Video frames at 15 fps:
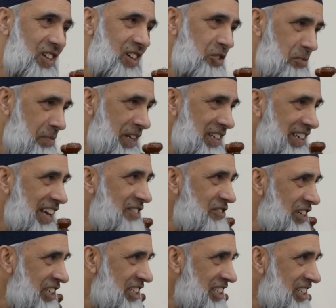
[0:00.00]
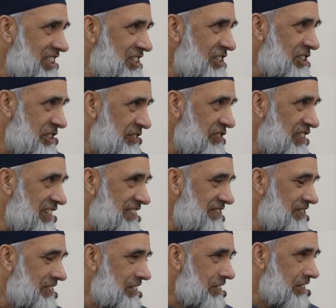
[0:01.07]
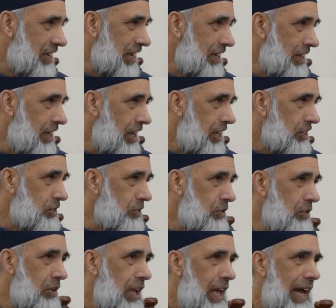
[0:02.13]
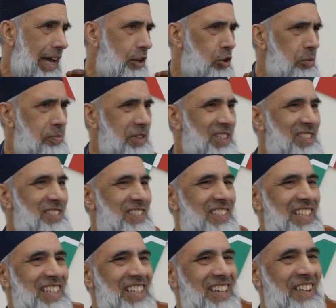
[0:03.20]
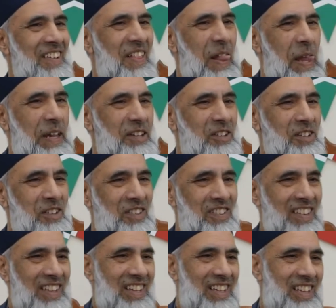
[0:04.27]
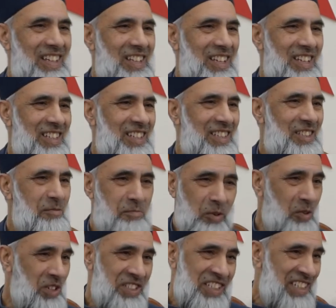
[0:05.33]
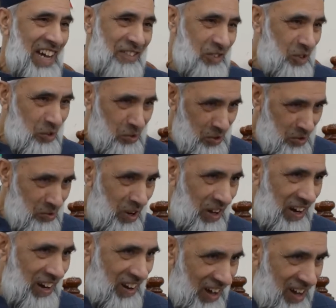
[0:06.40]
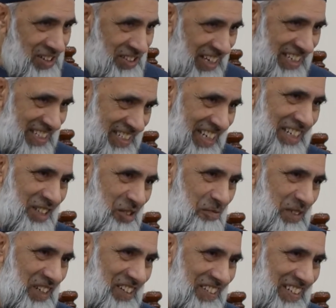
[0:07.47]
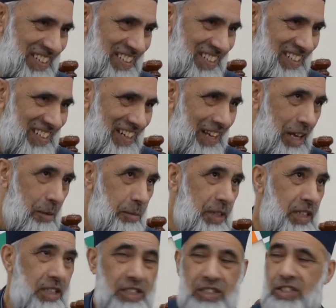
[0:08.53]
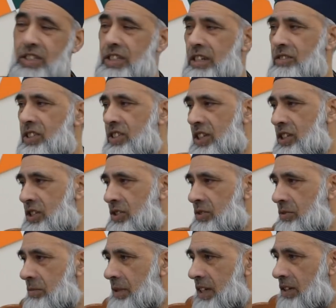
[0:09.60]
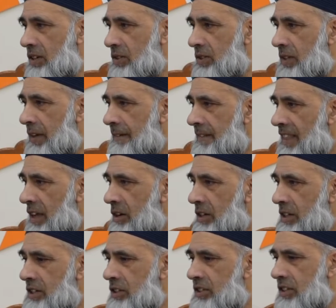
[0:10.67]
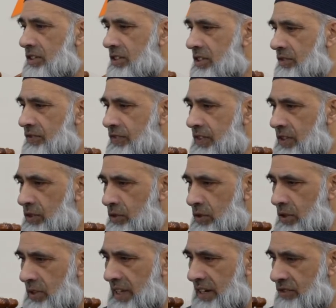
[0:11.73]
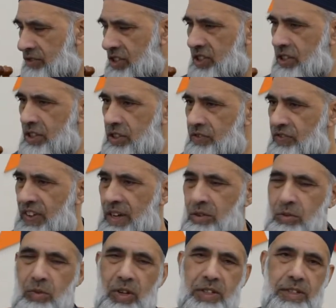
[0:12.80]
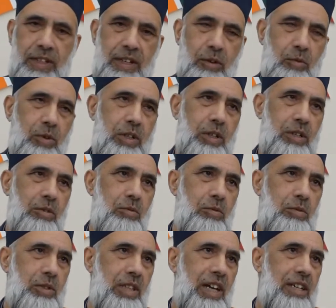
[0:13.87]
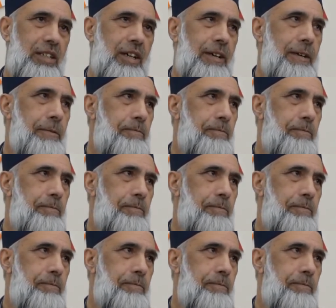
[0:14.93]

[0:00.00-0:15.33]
you better get ready to suffer, okay? So I hope you can see, you know, the ball is in our court to a large extent, to be honest. But it is a serious issue because, you know, that research found was that